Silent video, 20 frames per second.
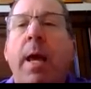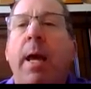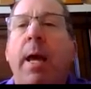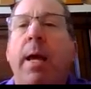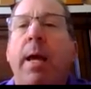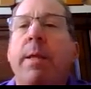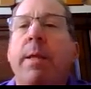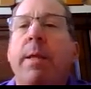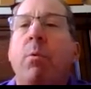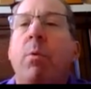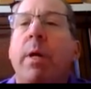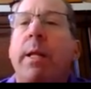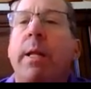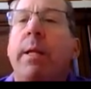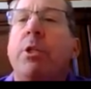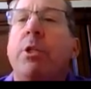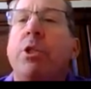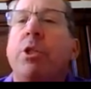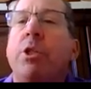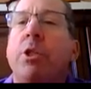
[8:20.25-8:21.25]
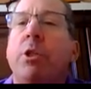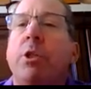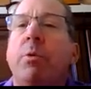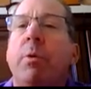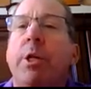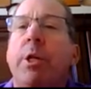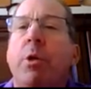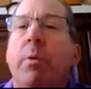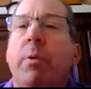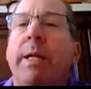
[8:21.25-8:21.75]
and they wanted to sue
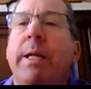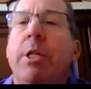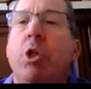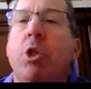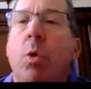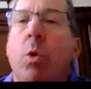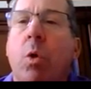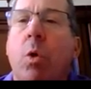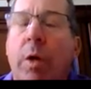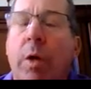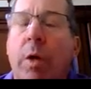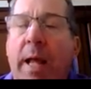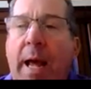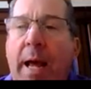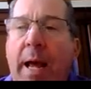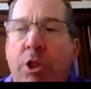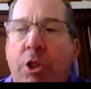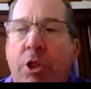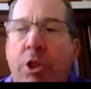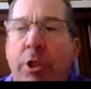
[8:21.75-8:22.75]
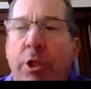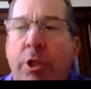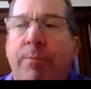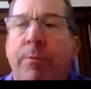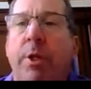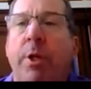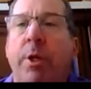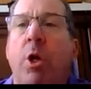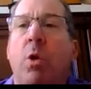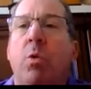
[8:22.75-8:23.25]
under a tort action
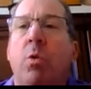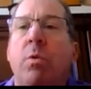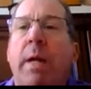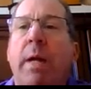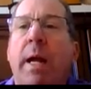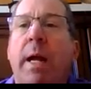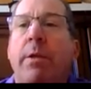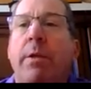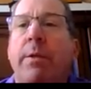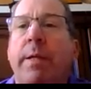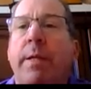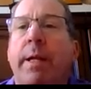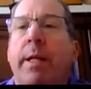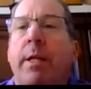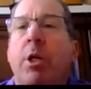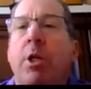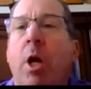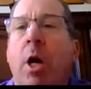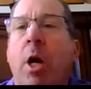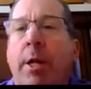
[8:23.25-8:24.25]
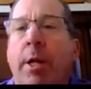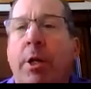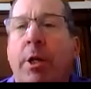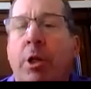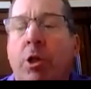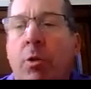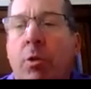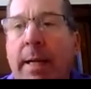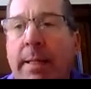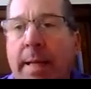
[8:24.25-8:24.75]
rather than a
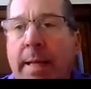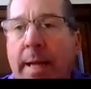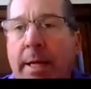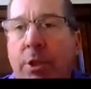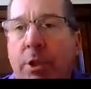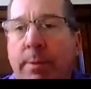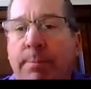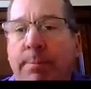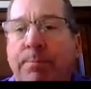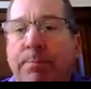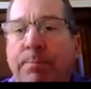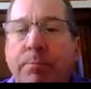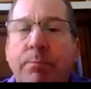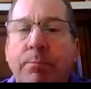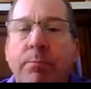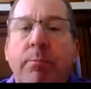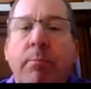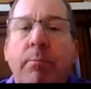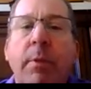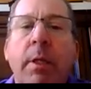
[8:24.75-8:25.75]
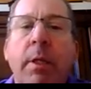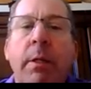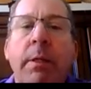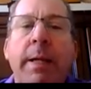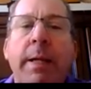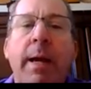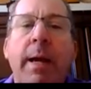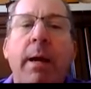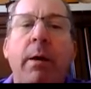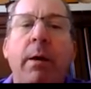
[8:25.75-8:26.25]
contract action.
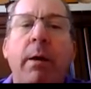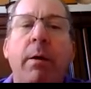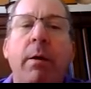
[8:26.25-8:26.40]
Now,